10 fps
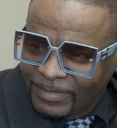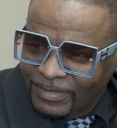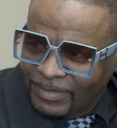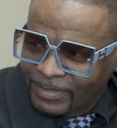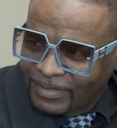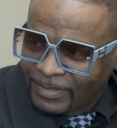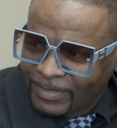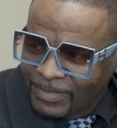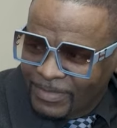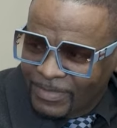
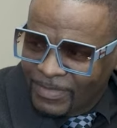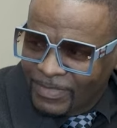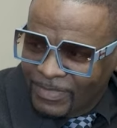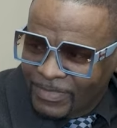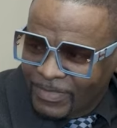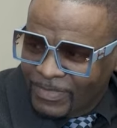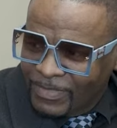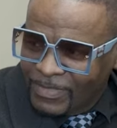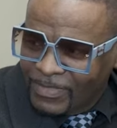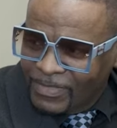
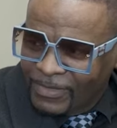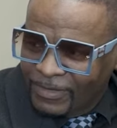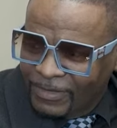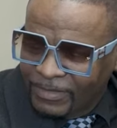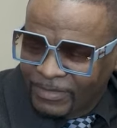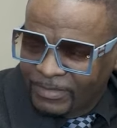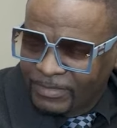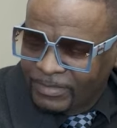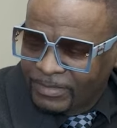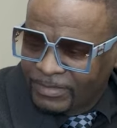
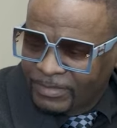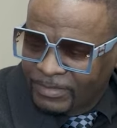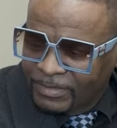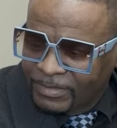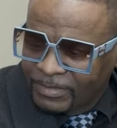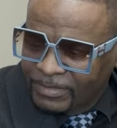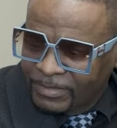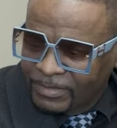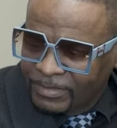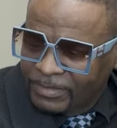
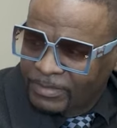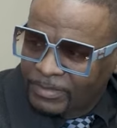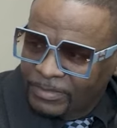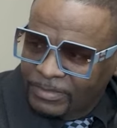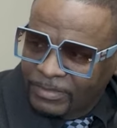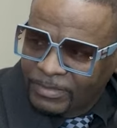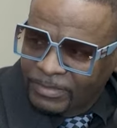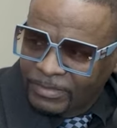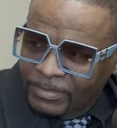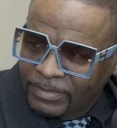No words are spoken by the person on screen.